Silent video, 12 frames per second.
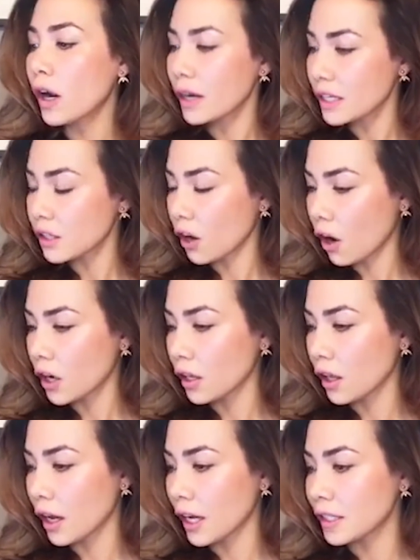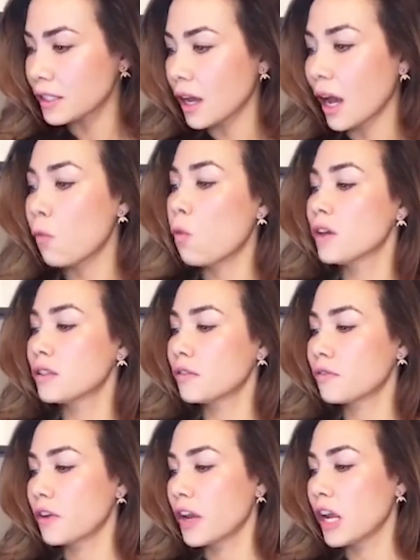where his heart lies, I
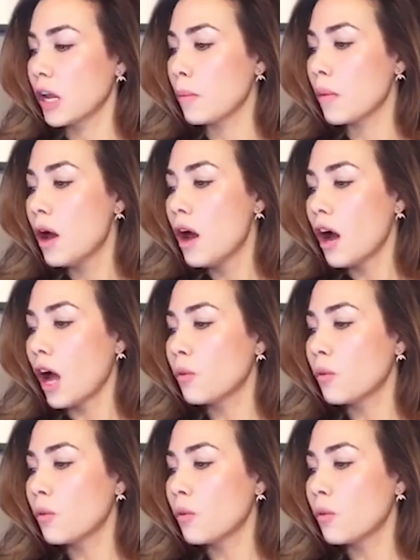wasn't for him.